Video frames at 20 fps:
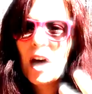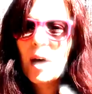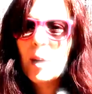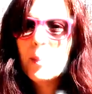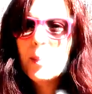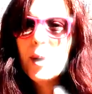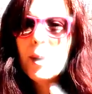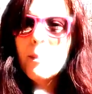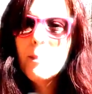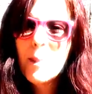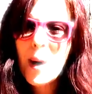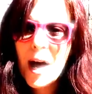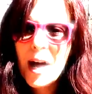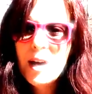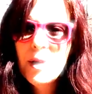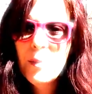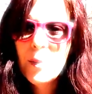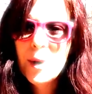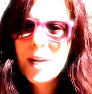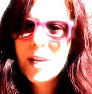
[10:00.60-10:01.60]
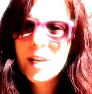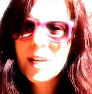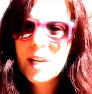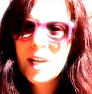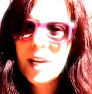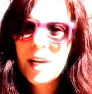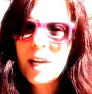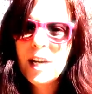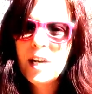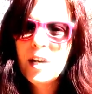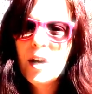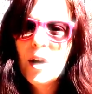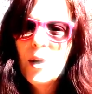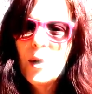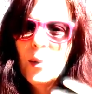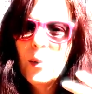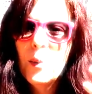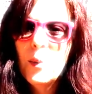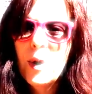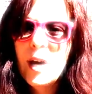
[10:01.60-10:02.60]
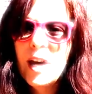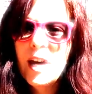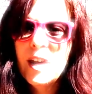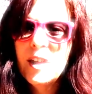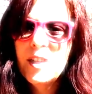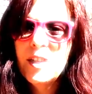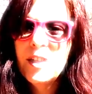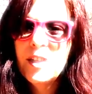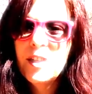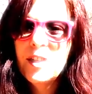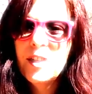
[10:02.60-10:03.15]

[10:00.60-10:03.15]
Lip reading: up my awakening with